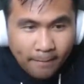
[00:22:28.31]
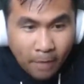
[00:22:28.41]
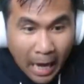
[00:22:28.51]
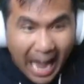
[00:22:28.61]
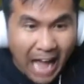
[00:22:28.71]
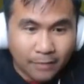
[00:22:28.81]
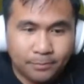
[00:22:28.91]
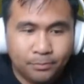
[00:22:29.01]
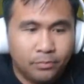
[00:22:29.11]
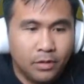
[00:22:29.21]
Ah!
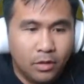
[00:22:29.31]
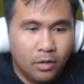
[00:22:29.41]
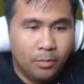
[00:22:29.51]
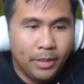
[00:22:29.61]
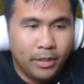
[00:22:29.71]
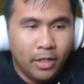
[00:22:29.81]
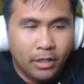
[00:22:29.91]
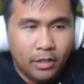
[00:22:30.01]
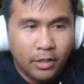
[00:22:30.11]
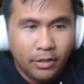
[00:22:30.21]
Oh my god,
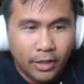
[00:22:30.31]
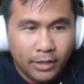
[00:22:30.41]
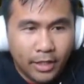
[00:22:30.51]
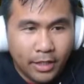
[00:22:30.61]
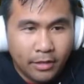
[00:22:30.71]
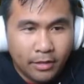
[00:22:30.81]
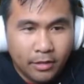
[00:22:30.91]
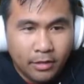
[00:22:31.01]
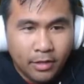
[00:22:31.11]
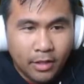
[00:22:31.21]
I thought I died.
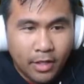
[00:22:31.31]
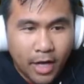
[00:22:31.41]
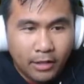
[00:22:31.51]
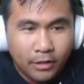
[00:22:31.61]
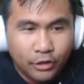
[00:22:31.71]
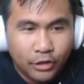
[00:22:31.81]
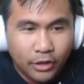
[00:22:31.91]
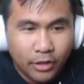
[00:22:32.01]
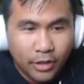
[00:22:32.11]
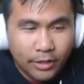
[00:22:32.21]
I legit
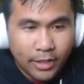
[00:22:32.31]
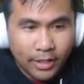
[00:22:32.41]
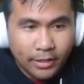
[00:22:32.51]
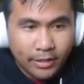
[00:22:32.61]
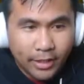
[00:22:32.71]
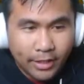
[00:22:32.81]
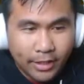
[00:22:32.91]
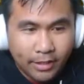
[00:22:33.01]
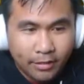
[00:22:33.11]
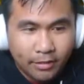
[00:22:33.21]
thought I died yet
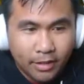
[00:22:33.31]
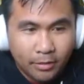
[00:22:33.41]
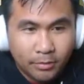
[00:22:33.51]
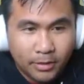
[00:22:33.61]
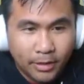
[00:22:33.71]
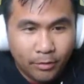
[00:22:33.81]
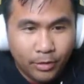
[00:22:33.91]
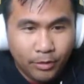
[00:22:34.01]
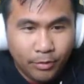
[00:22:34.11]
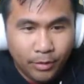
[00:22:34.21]
again. I was about to get
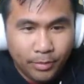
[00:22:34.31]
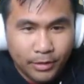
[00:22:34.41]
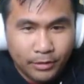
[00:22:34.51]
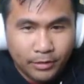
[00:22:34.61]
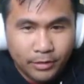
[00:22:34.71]
really, really pissed.